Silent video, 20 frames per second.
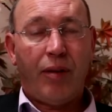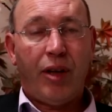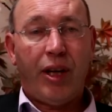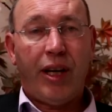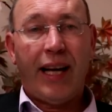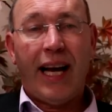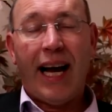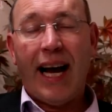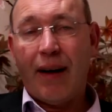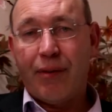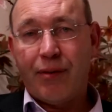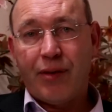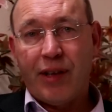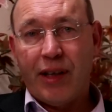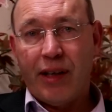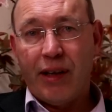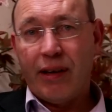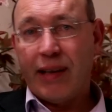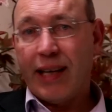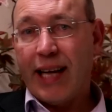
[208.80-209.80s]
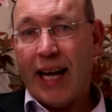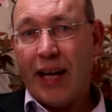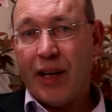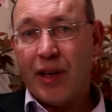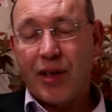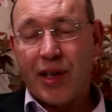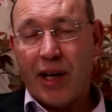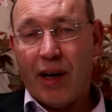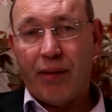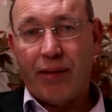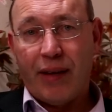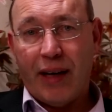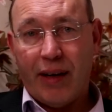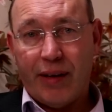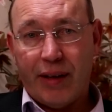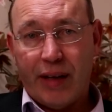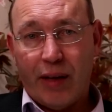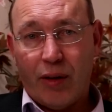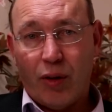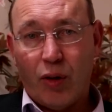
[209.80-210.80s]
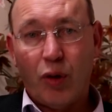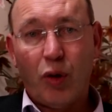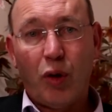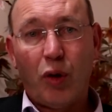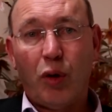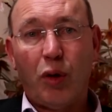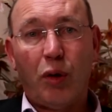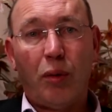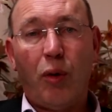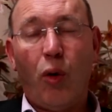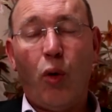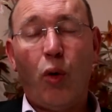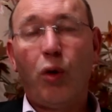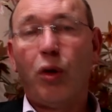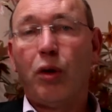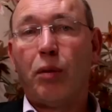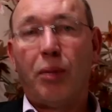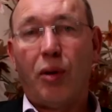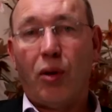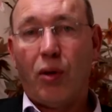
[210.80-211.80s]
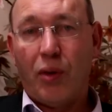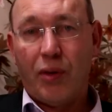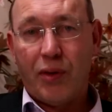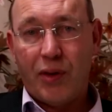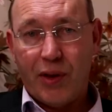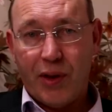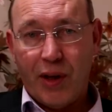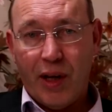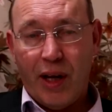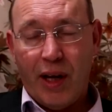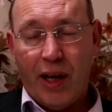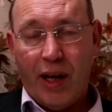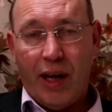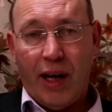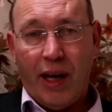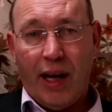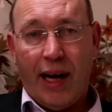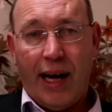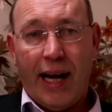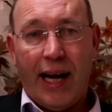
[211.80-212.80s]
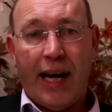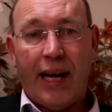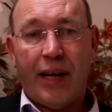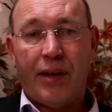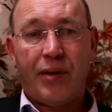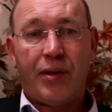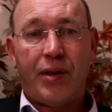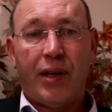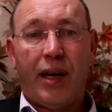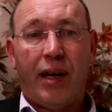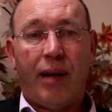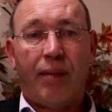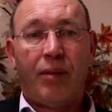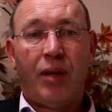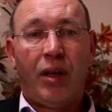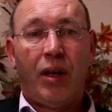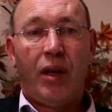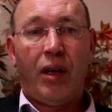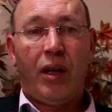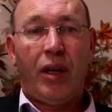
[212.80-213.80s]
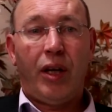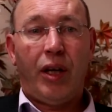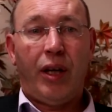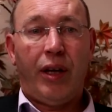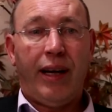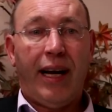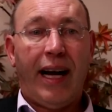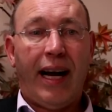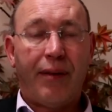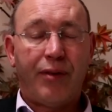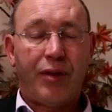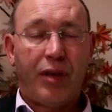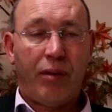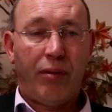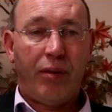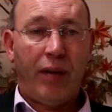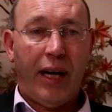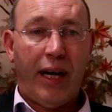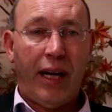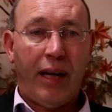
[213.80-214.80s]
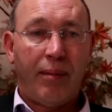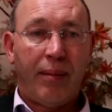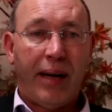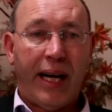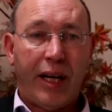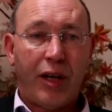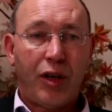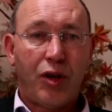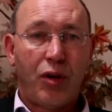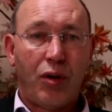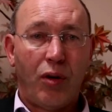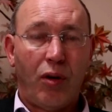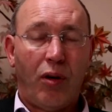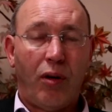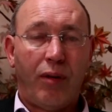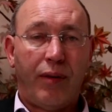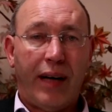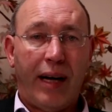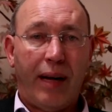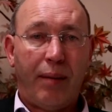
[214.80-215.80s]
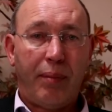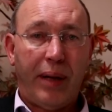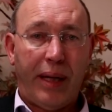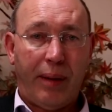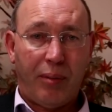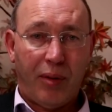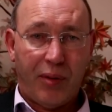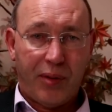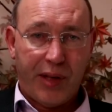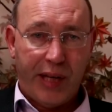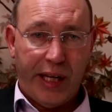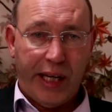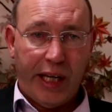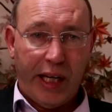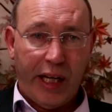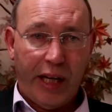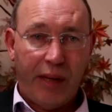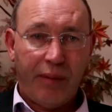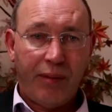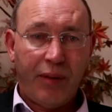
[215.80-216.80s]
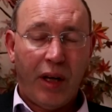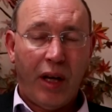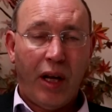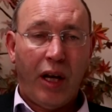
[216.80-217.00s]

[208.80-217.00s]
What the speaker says: You have to get yourself out there on all the boards, and you have to really make sure that people see you.